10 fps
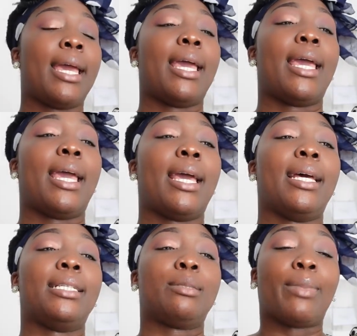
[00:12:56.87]

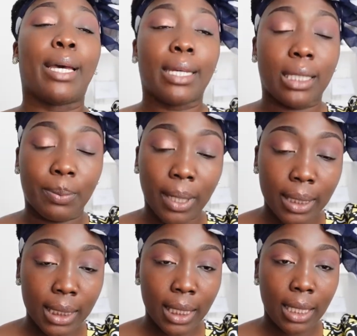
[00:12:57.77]
and my
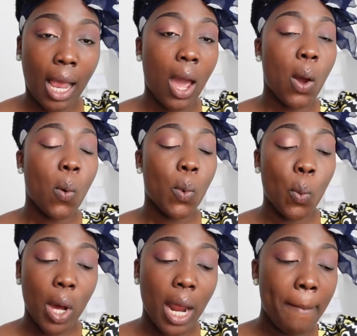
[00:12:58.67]
deposit, we
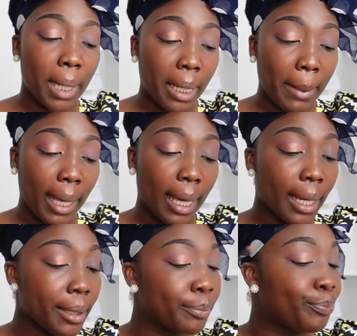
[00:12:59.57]
want our money
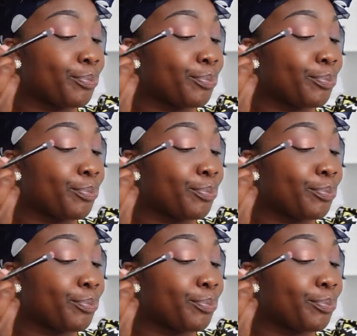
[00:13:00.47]
back.